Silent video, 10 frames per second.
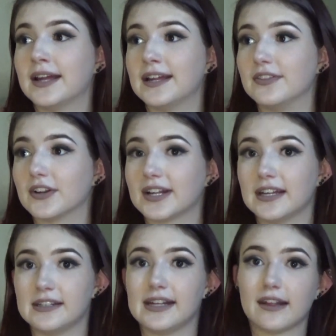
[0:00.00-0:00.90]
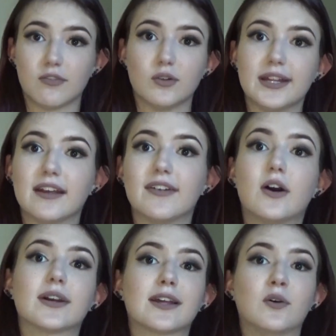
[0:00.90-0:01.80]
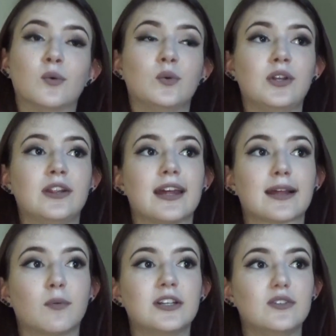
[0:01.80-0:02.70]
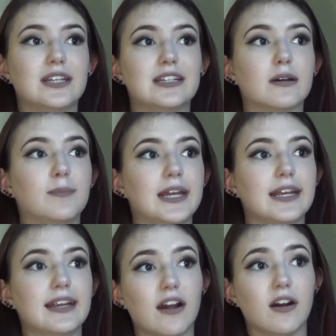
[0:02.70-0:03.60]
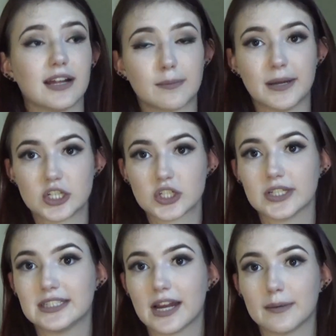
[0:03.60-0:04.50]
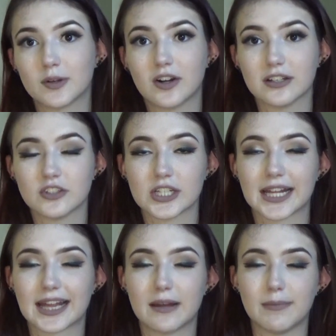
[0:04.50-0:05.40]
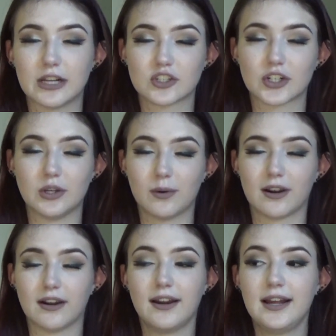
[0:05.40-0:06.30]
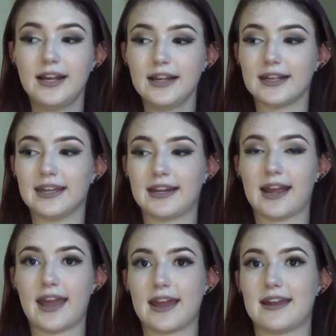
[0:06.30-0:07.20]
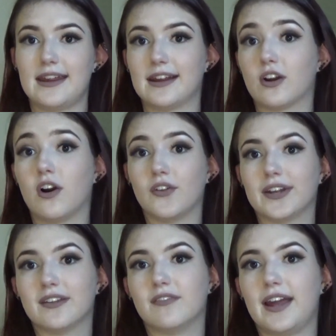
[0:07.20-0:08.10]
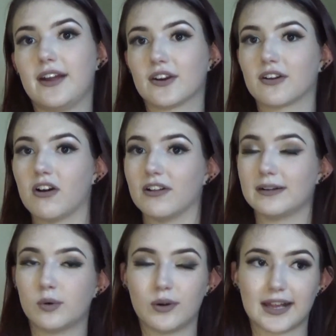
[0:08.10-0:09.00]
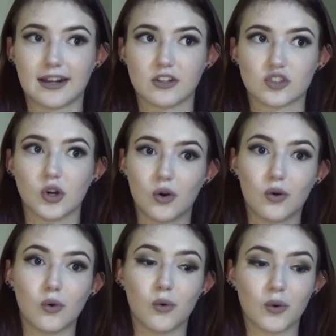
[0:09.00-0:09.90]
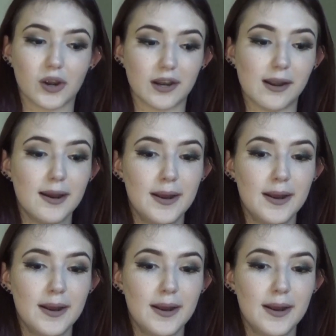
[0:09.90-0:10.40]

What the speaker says: and their kidneys fully give out. So this one you need to be especially time conscious and make sure you are getting ahead and calling the vet or calling poison control or